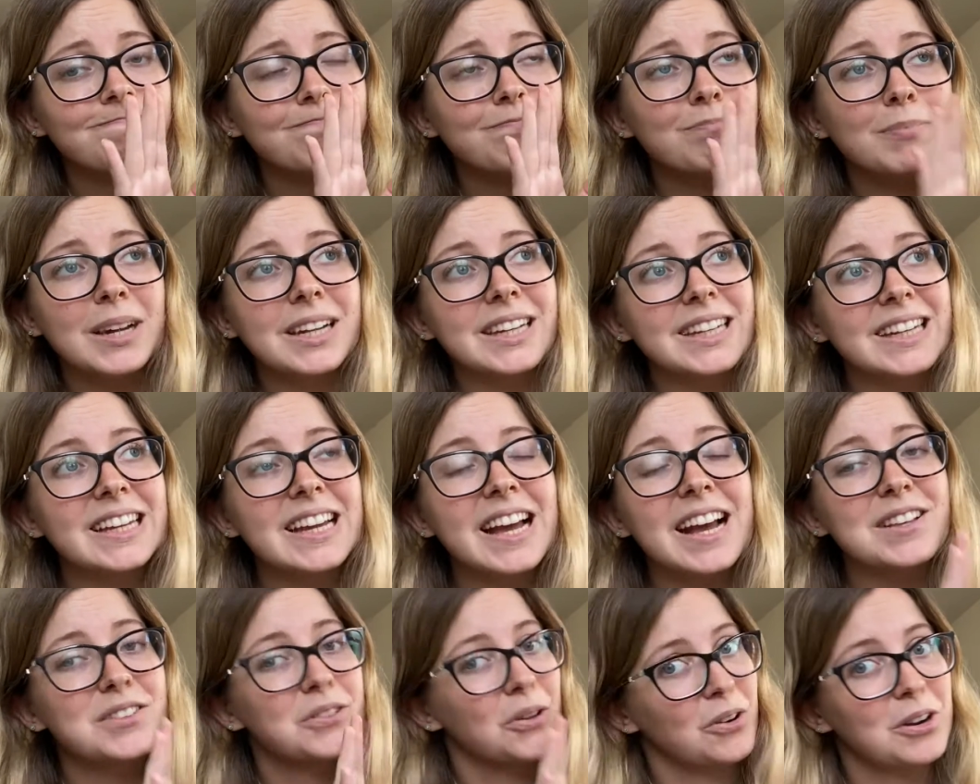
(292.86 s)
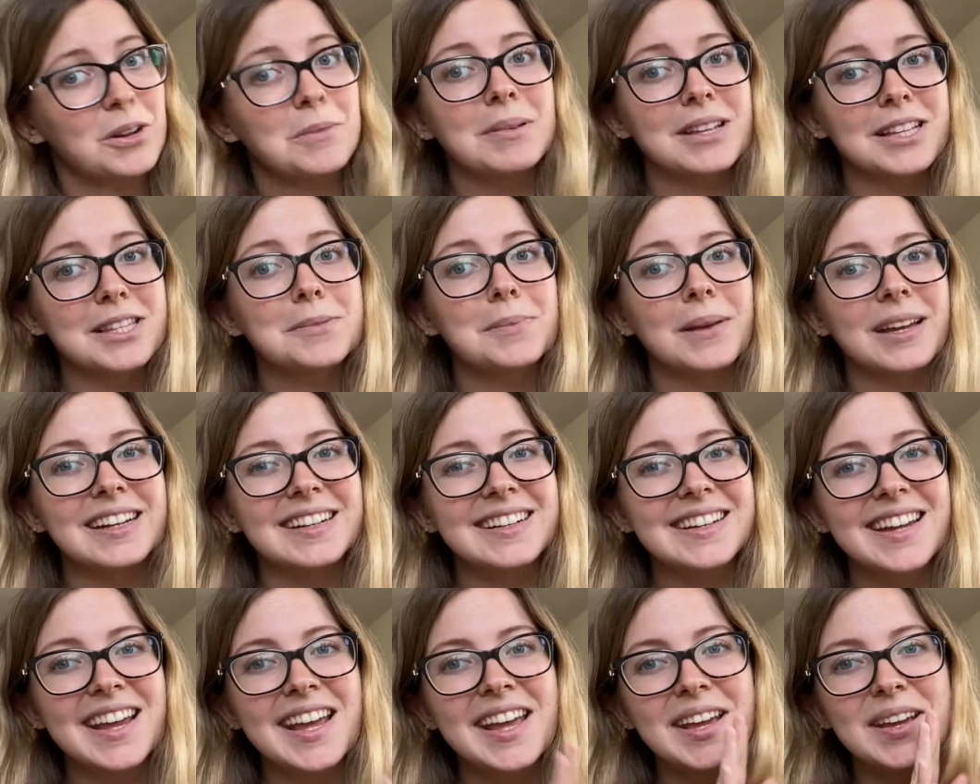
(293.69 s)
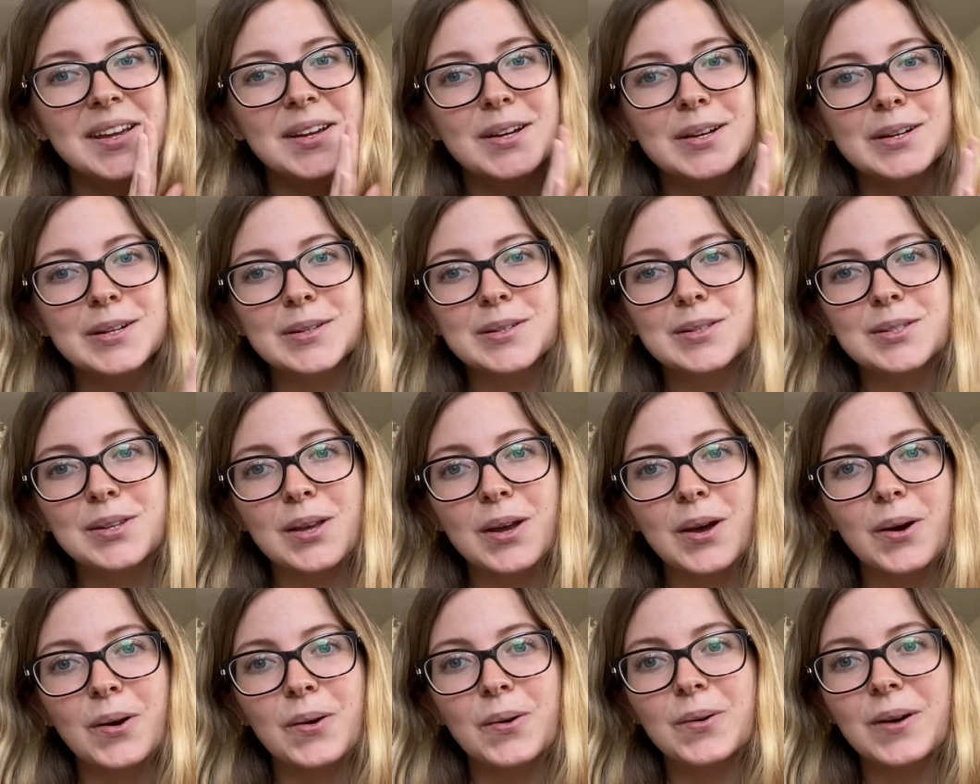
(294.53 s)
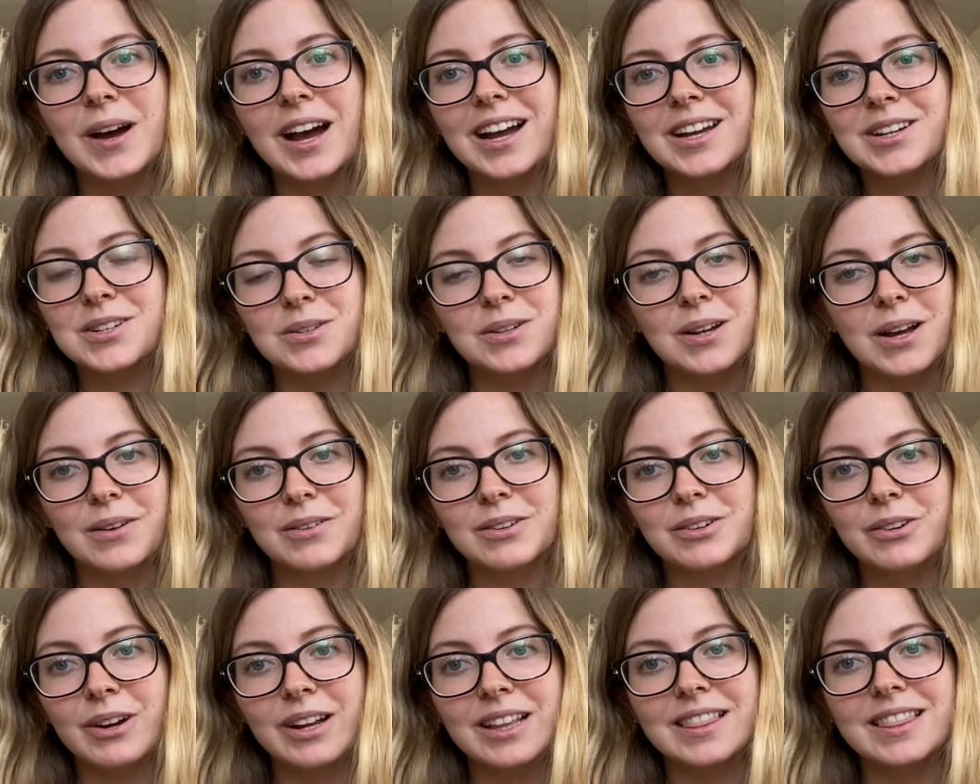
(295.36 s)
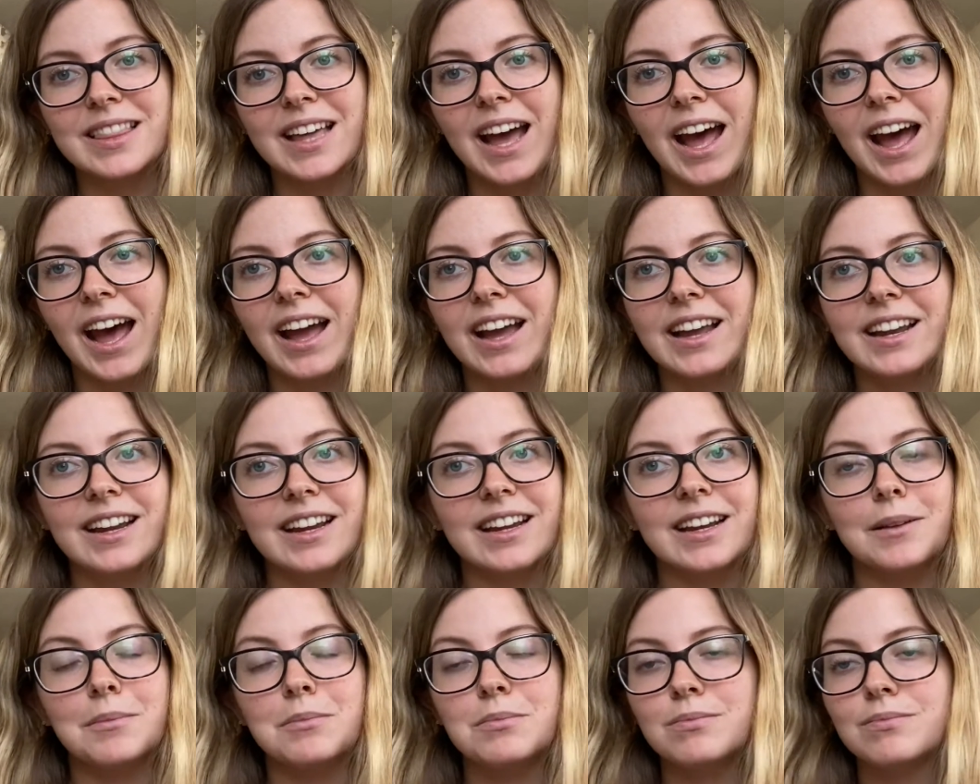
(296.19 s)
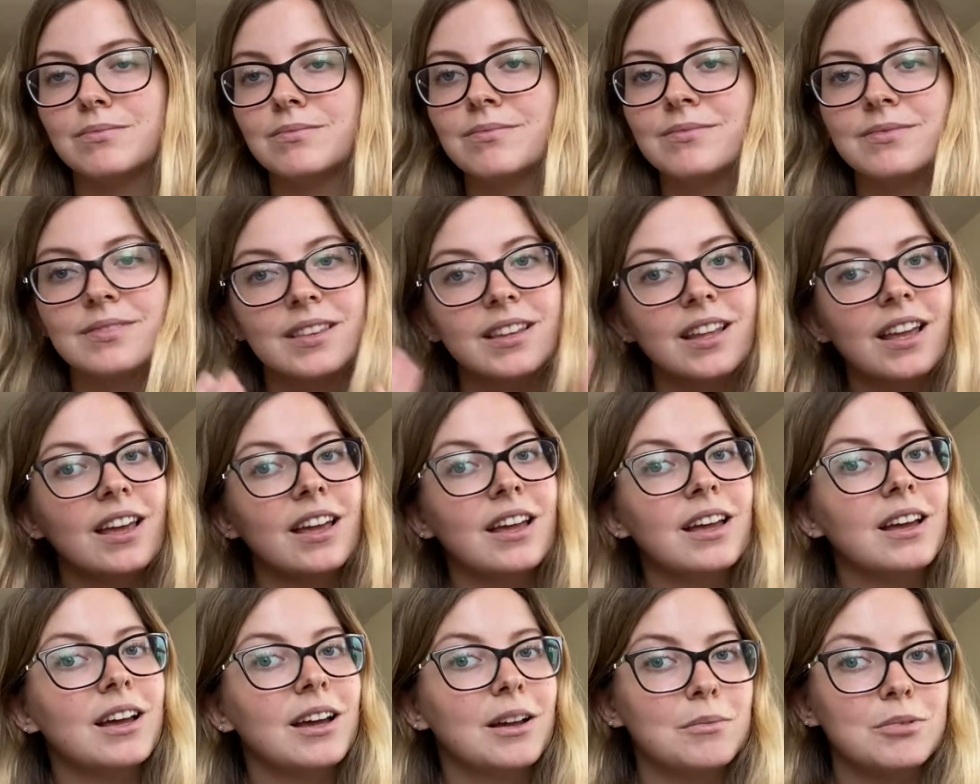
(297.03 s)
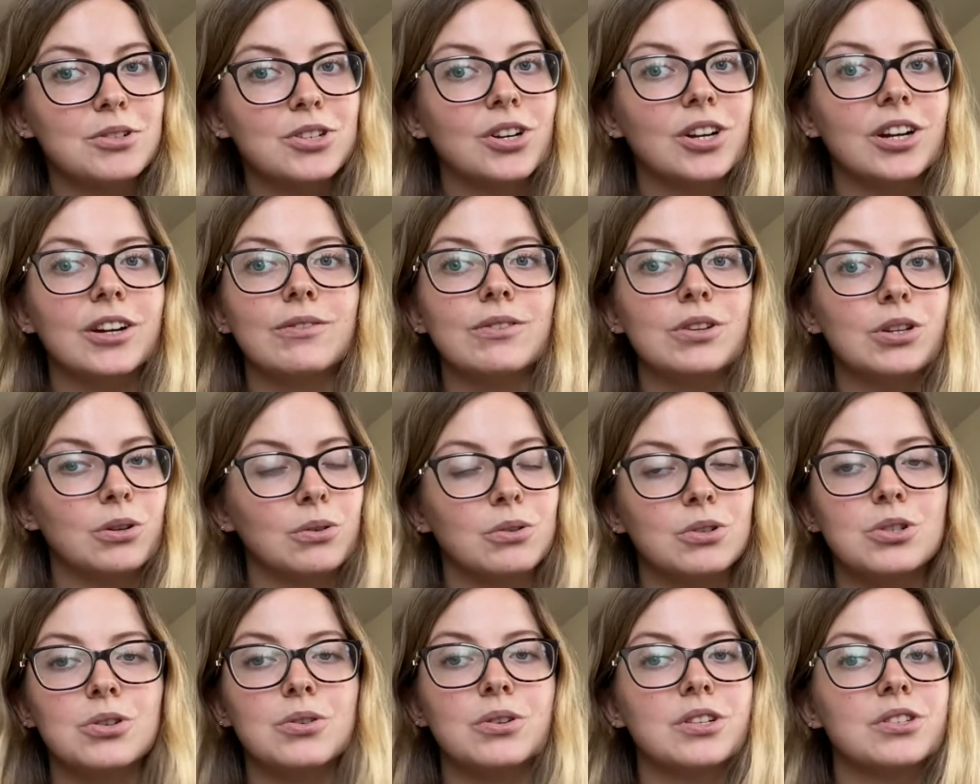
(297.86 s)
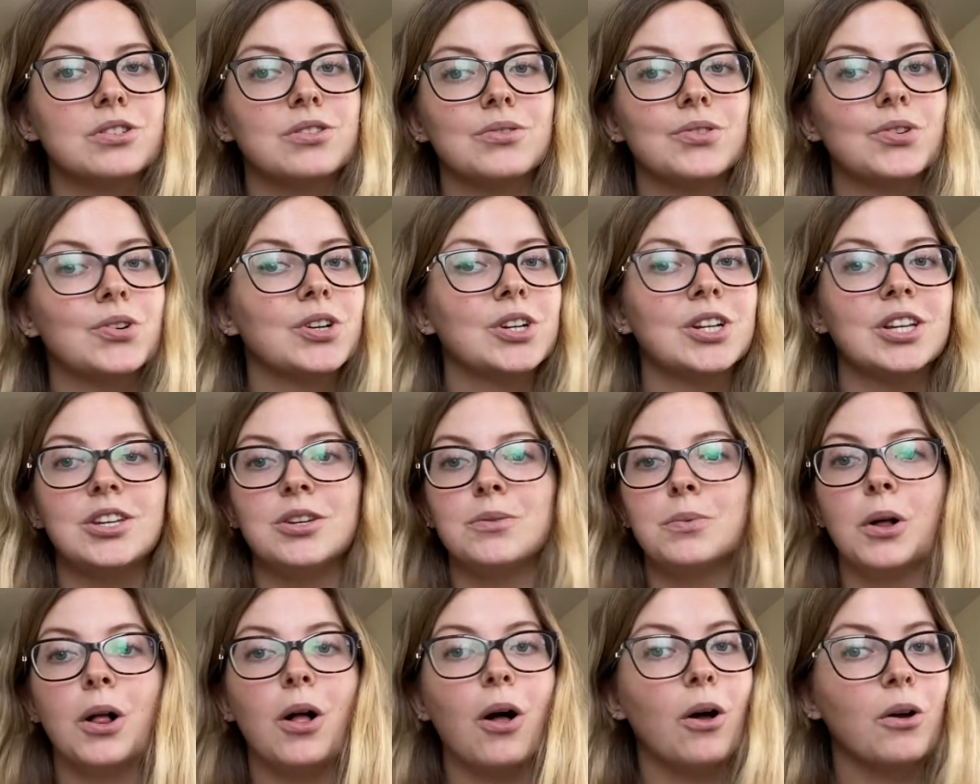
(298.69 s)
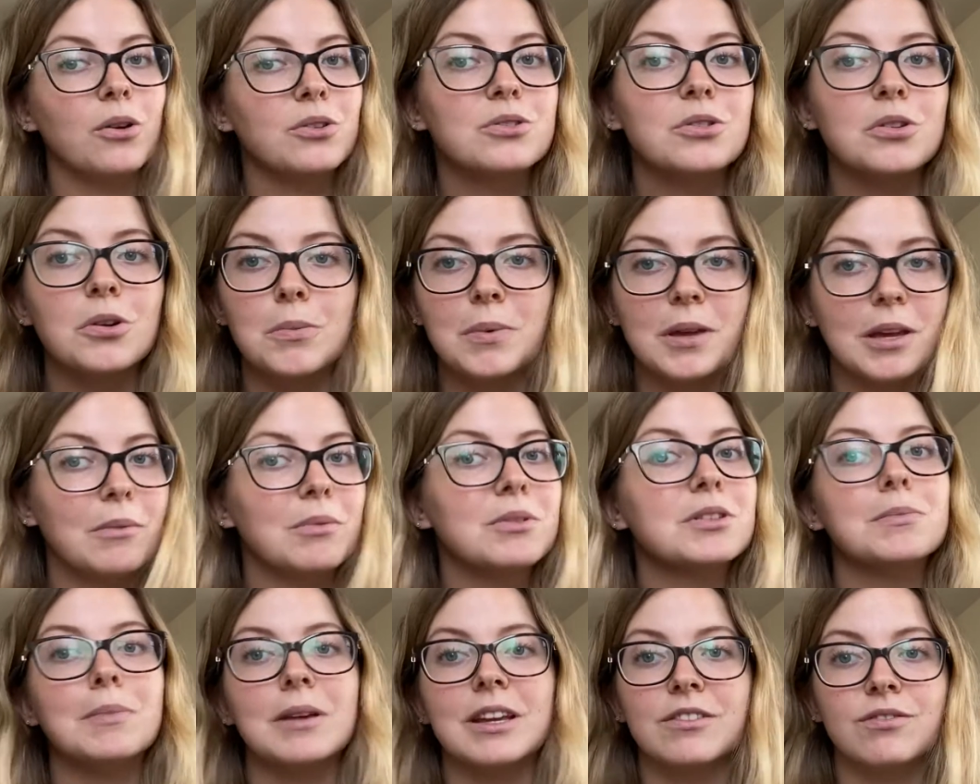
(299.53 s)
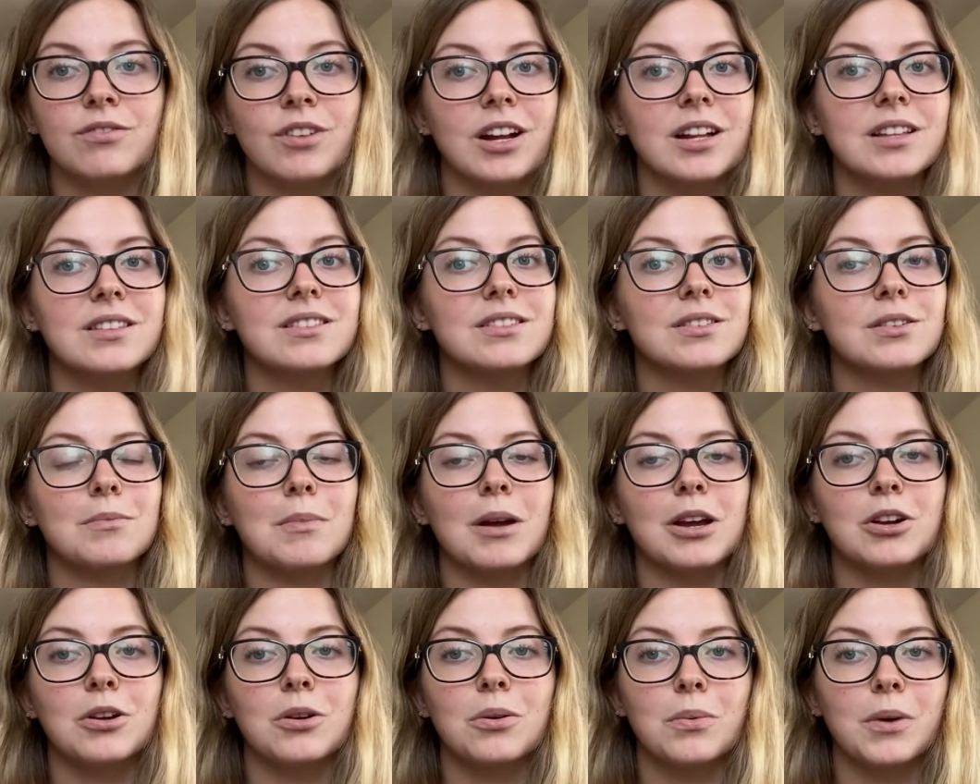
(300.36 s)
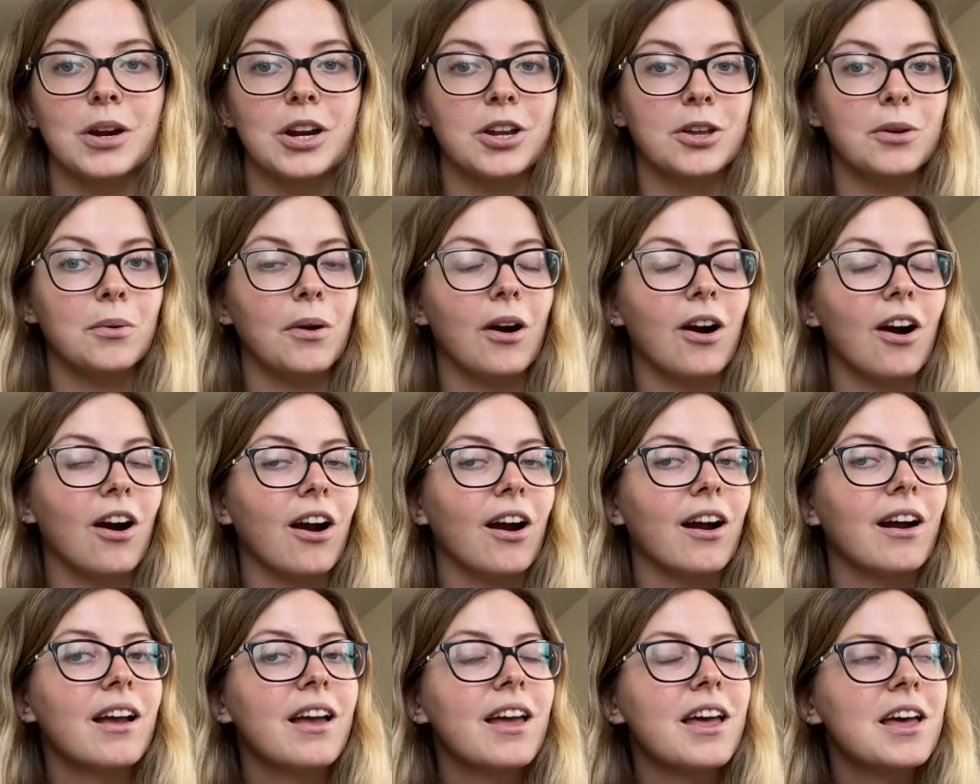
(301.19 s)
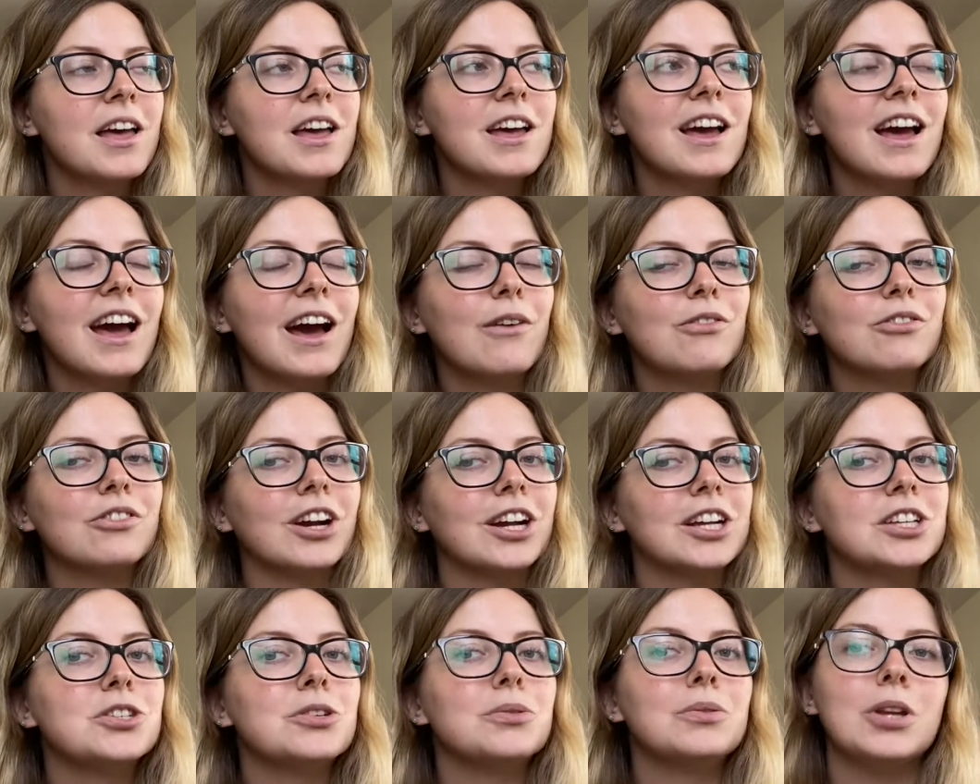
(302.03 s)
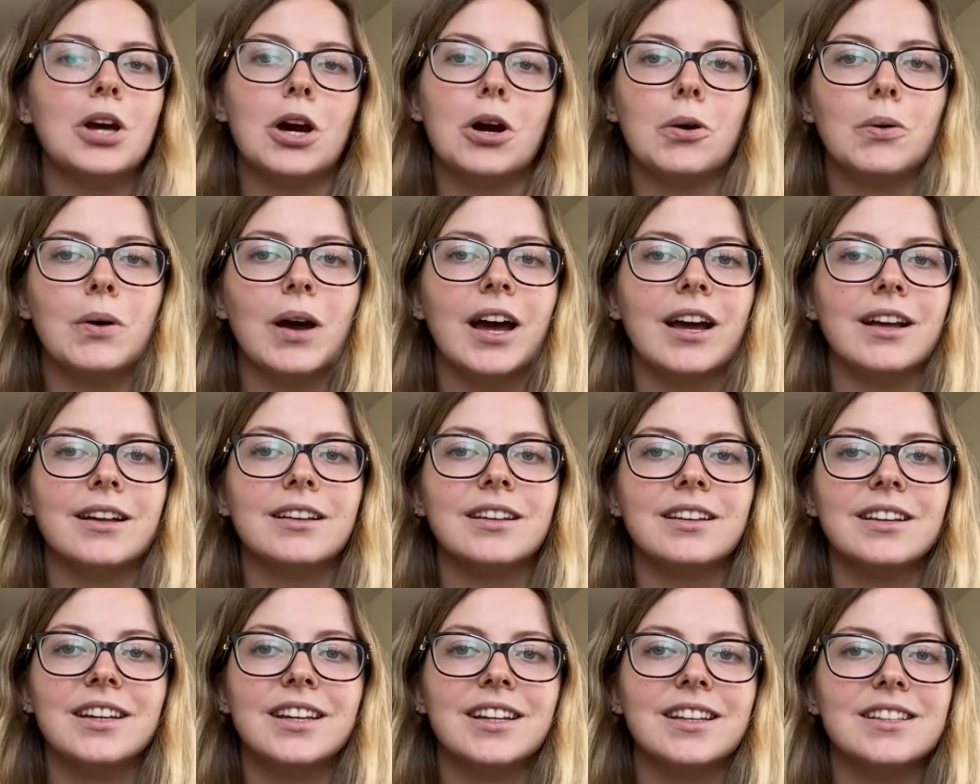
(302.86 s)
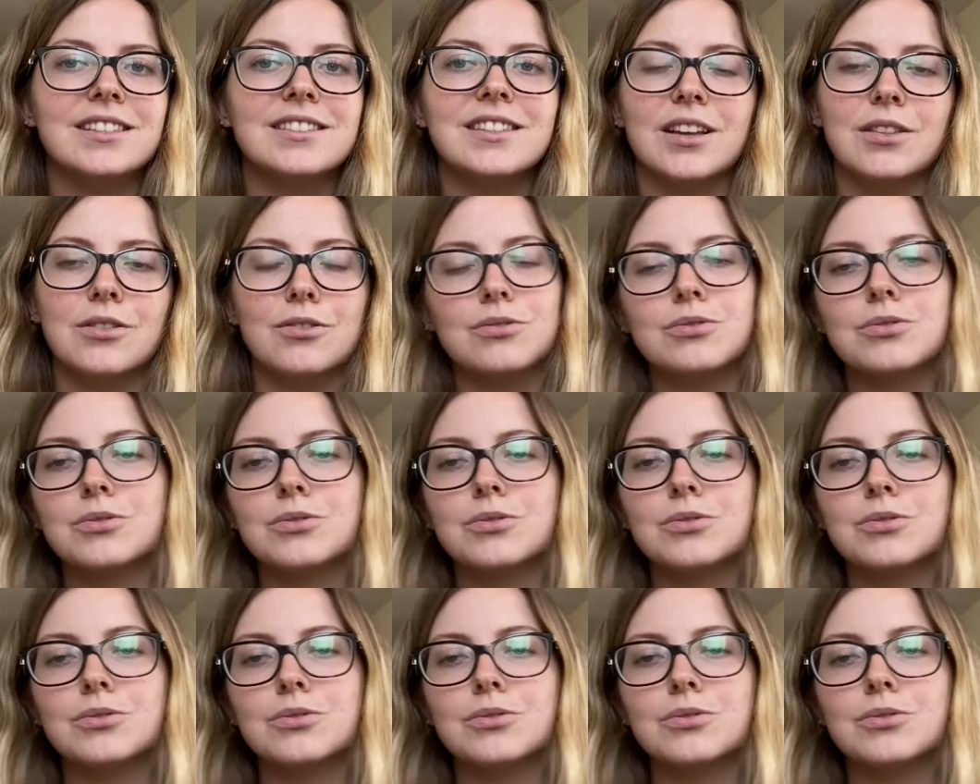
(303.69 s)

money has already been spent so I do not regret that. And I'm, sure if you don't join a sorority, you will also be able to make friends no matter where you are. However, I do know uh, in Southern